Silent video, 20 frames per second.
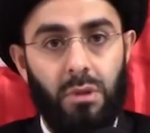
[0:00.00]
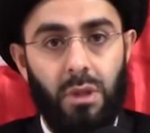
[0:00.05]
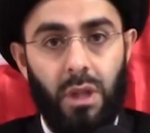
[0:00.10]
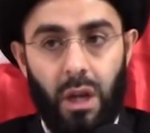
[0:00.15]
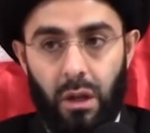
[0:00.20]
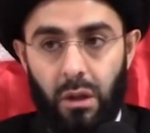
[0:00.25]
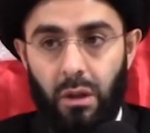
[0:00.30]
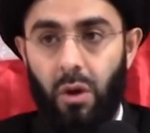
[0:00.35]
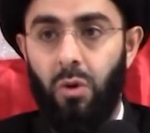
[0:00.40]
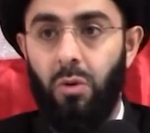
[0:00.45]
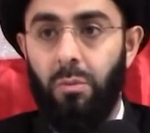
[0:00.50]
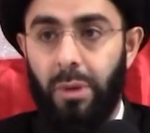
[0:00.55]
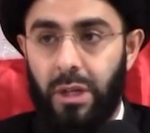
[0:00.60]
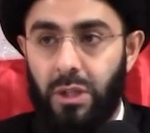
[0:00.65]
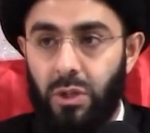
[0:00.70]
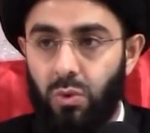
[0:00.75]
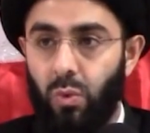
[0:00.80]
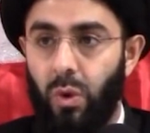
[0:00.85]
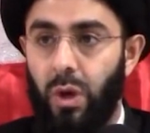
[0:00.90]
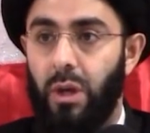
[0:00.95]
Let alone
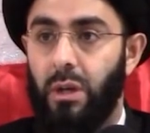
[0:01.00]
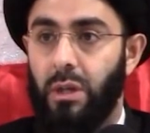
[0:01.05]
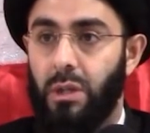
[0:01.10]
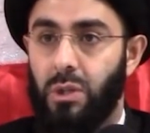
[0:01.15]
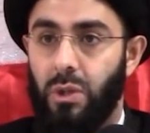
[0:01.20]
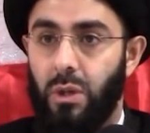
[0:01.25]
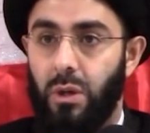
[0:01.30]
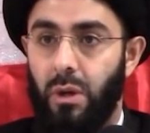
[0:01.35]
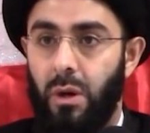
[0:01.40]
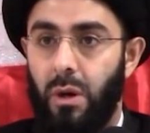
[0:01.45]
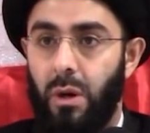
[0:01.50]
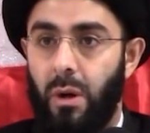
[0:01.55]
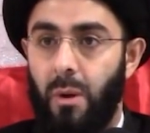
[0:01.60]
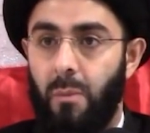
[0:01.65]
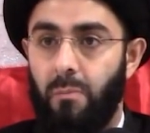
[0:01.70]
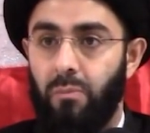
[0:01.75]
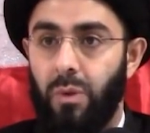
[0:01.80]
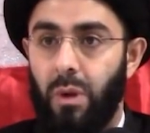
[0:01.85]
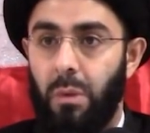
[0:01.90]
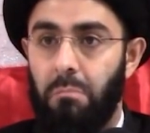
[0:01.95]
mixed weddings.
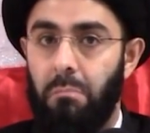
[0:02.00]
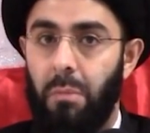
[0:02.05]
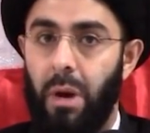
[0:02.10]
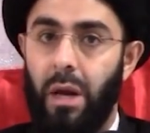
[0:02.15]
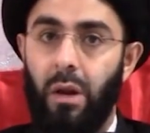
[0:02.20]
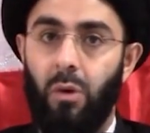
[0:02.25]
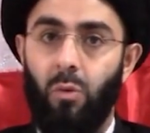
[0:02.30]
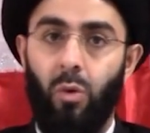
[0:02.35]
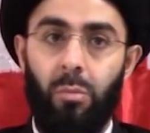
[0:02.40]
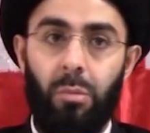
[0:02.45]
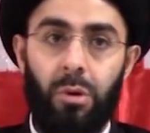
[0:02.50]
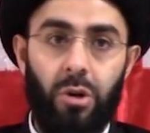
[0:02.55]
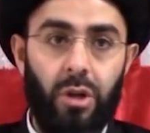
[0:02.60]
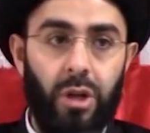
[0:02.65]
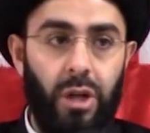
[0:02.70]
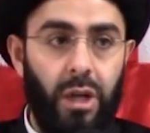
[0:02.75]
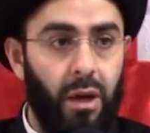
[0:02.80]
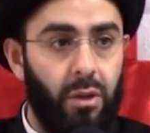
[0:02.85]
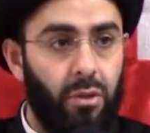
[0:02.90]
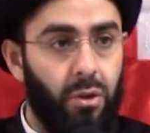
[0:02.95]
Men and women are
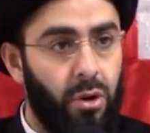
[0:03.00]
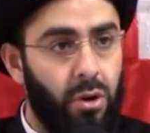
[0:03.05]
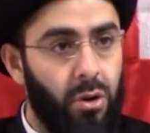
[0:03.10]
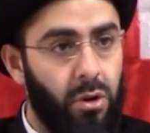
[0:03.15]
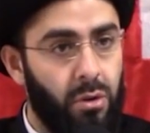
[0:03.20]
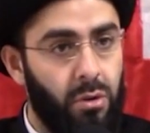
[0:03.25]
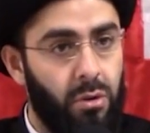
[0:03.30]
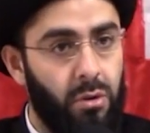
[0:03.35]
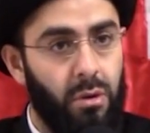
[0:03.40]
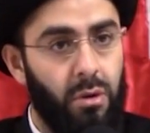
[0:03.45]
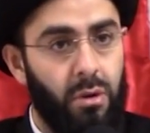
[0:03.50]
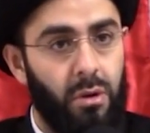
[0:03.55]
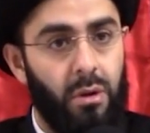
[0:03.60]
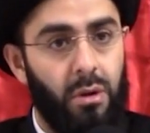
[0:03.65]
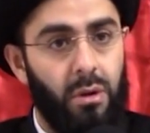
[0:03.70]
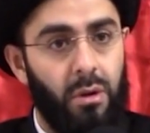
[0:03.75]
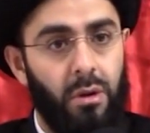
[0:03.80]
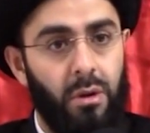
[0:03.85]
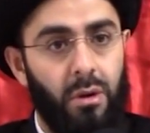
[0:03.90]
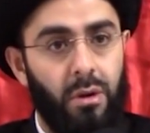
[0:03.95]
together,
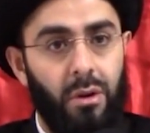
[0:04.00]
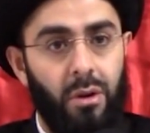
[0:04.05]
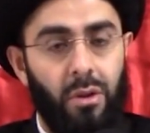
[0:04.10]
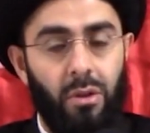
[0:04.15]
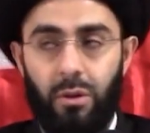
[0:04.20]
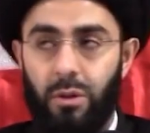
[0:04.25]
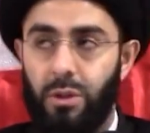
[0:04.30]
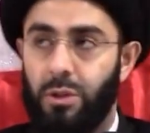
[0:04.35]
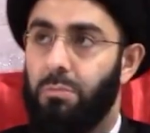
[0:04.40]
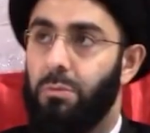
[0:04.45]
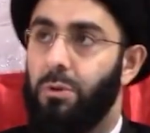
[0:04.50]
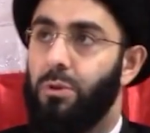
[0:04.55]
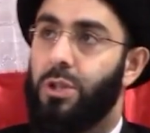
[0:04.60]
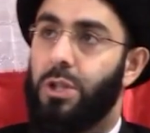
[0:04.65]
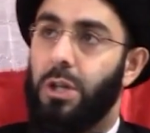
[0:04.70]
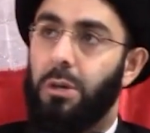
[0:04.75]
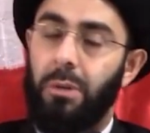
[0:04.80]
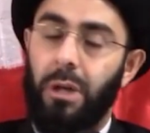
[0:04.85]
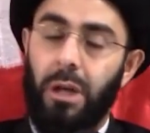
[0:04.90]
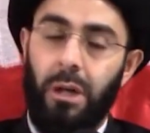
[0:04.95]
there's
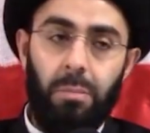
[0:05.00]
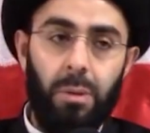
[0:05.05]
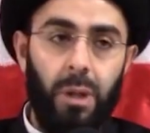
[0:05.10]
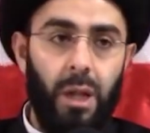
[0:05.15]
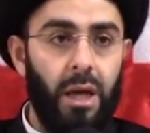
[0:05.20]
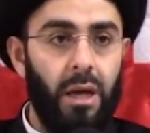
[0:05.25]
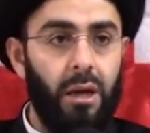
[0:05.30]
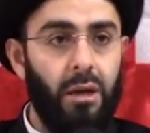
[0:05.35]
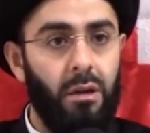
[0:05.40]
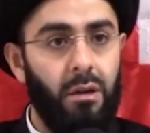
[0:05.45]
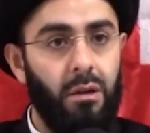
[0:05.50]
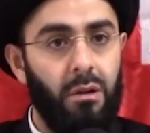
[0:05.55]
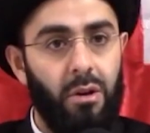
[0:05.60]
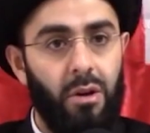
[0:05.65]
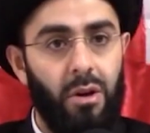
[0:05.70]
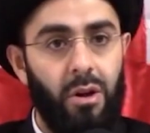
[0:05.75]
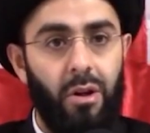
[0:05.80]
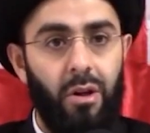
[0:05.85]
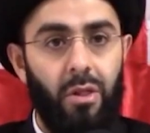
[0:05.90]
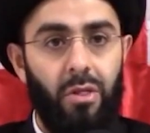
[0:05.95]
music being
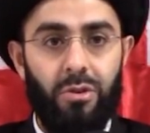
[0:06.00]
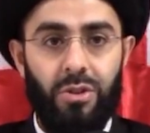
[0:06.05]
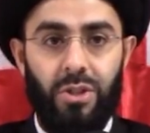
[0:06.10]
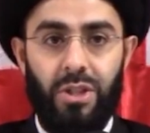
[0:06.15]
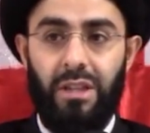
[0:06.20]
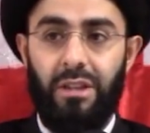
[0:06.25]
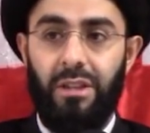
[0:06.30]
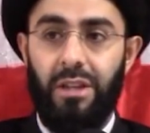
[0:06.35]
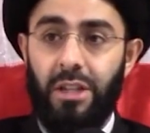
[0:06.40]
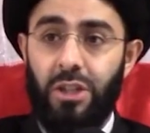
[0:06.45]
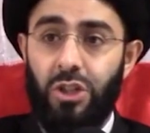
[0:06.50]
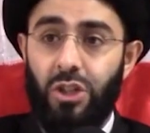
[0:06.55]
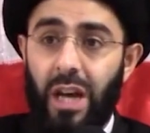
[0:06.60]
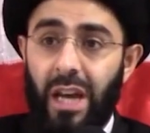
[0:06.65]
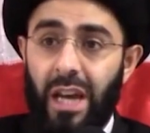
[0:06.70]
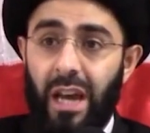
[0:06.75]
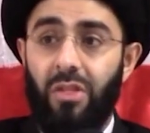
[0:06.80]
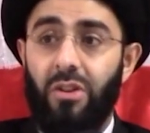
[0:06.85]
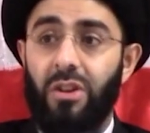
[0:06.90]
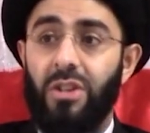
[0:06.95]
played, there's a
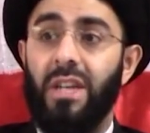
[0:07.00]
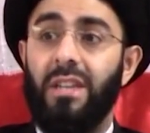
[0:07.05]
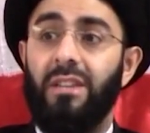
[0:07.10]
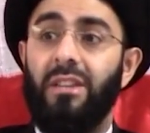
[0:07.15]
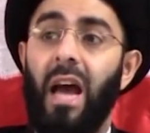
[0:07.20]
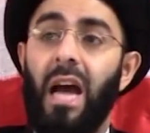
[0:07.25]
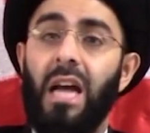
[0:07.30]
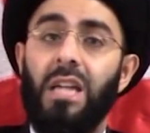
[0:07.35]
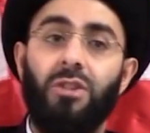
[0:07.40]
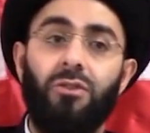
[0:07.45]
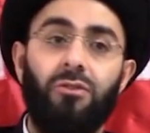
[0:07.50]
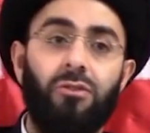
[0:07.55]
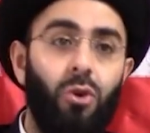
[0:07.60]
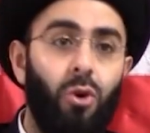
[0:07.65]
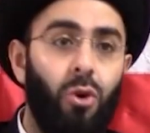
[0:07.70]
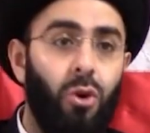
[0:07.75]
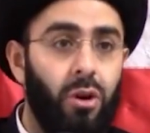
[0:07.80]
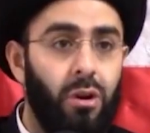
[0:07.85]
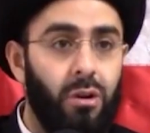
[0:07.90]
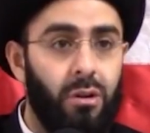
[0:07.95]
DJ, and there's a dance
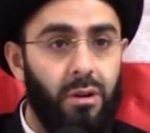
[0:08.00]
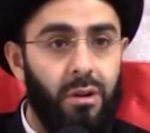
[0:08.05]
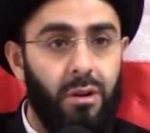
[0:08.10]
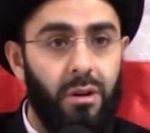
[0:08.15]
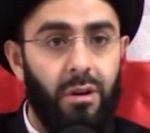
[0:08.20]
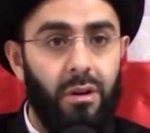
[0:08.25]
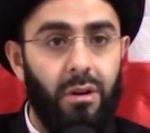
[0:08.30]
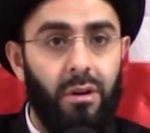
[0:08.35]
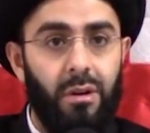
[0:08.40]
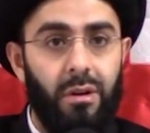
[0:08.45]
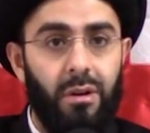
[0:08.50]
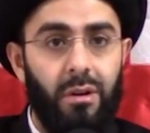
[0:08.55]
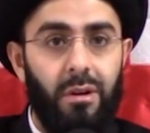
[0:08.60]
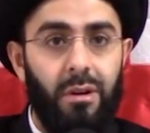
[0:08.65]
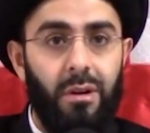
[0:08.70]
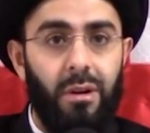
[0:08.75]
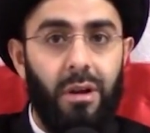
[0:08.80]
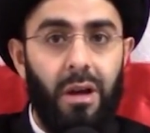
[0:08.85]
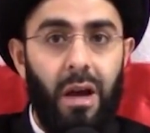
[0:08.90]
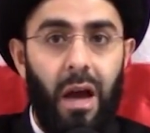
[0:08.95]
floor.
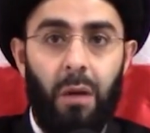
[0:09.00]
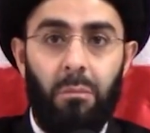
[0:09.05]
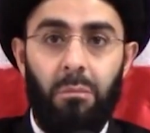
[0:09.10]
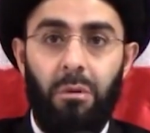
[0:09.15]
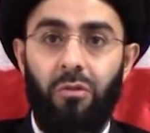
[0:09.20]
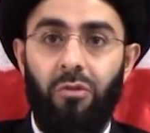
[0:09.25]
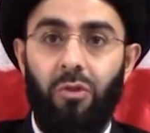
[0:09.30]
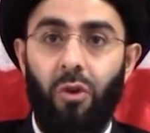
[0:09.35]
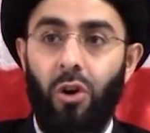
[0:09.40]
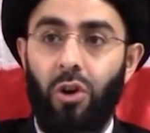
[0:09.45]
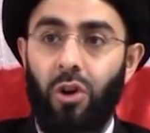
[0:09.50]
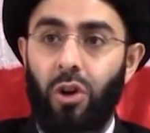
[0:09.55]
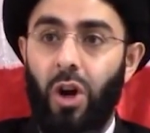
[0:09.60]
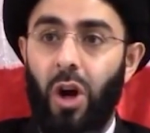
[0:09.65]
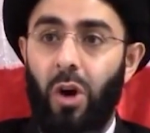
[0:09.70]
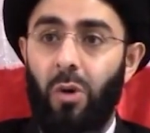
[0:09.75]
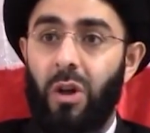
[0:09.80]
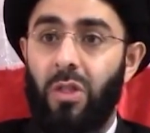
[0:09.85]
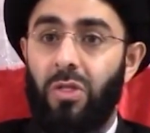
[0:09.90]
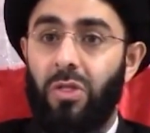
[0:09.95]
And before you
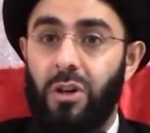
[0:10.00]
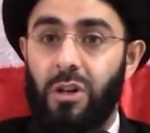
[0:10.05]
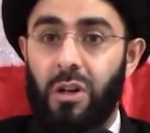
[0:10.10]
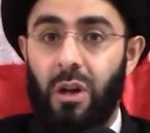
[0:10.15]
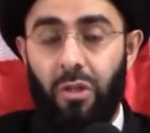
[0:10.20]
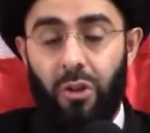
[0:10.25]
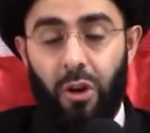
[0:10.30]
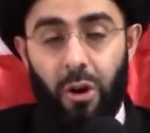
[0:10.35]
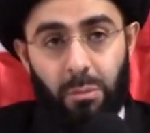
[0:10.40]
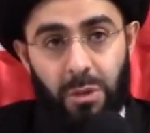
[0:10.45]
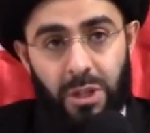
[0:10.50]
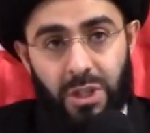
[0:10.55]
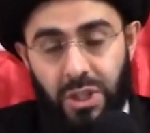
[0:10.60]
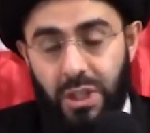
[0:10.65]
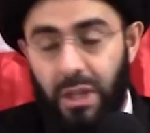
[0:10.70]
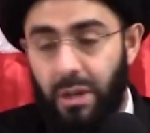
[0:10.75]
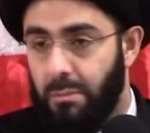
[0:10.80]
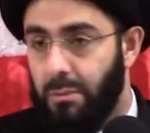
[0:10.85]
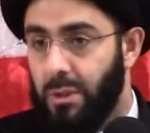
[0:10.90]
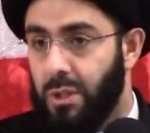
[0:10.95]
know it, they're, they're
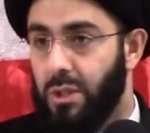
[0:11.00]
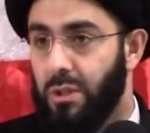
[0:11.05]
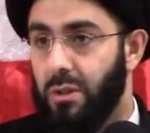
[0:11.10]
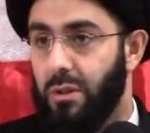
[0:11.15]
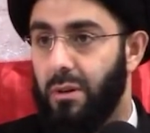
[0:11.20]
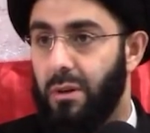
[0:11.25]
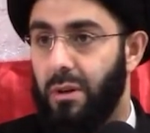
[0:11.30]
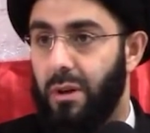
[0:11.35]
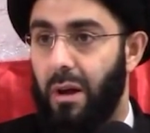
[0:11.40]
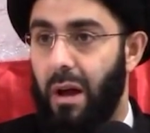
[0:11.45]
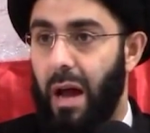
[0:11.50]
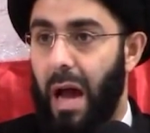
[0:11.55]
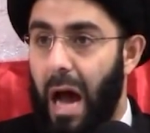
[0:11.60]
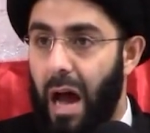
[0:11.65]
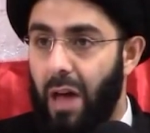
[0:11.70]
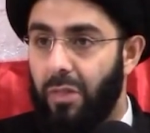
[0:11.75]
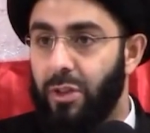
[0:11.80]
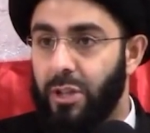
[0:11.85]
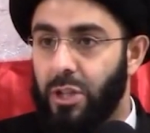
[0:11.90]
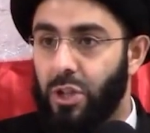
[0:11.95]
Muslims
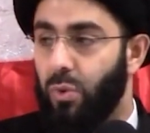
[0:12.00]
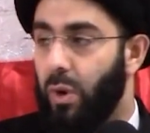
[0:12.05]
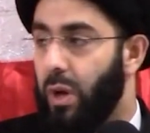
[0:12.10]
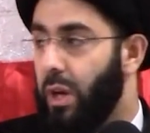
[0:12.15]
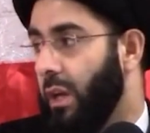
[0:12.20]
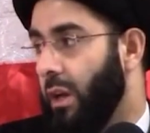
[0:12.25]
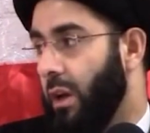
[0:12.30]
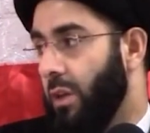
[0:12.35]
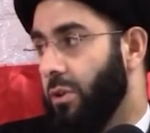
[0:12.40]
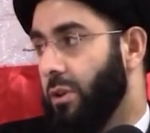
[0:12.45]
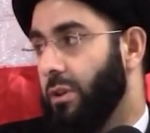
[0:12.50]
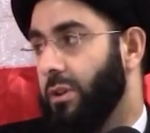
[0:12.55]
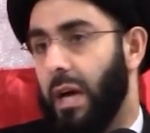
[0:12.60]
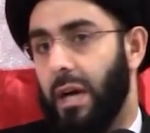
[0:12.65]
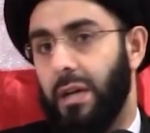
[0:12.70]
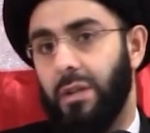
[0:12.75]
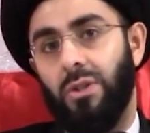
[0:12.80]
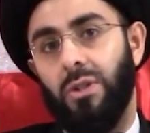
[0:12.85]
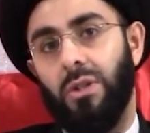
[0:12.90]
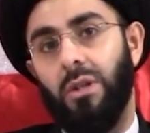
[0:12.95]
at this wedding and they're
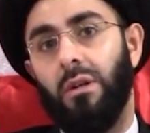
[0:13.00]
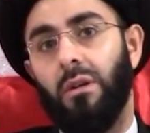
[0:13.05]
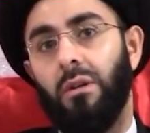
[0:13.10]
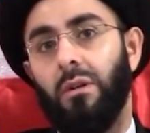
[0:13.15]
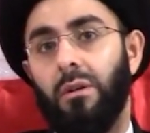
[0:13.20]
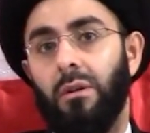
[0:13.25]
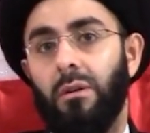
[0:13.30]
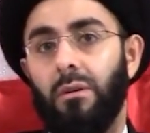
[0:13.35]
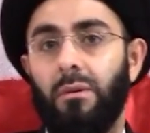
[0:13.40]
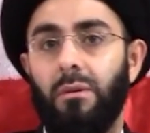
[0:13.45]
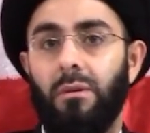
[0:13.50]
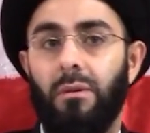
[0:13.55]
dancing.